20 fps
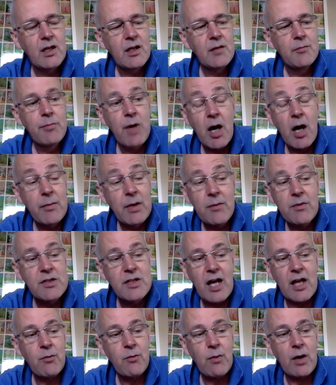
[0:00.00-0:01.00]
Birmingham was
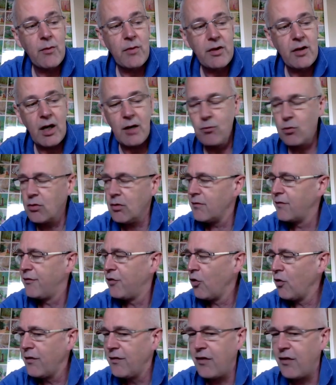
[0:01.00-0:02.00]
another one, with like four
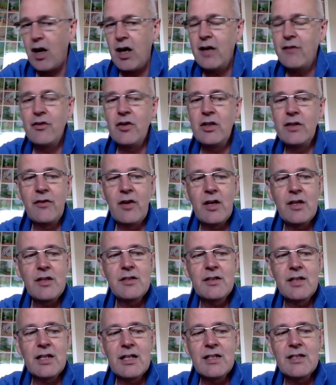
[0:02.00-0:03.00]
or five
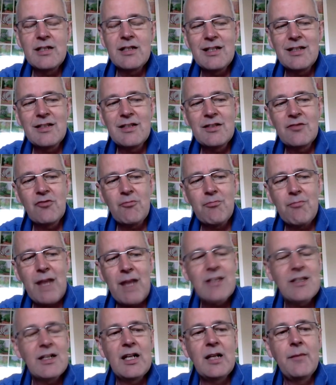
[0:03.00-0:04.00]
universities. It's
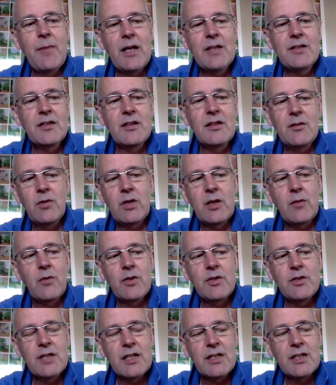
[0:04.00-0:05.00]
dramatically better than what it
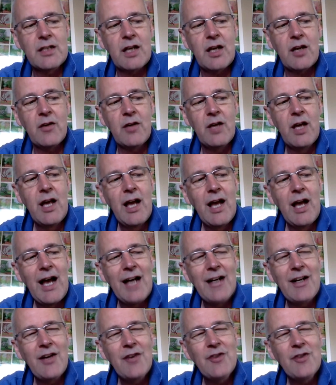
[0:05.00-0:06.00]
was years ago.
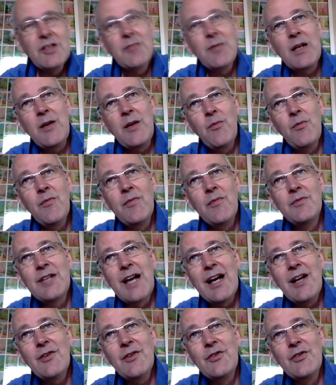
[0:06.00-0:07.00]
And noticeably,
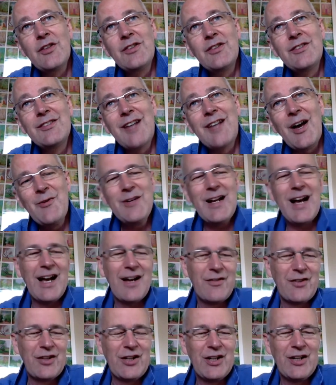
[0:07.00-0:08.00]
towns that don't
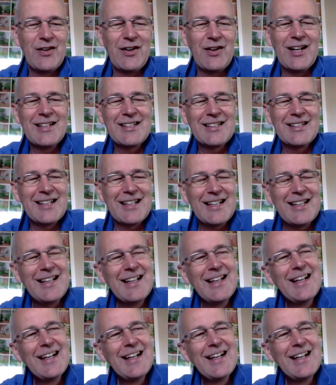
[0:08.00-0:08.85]
have a university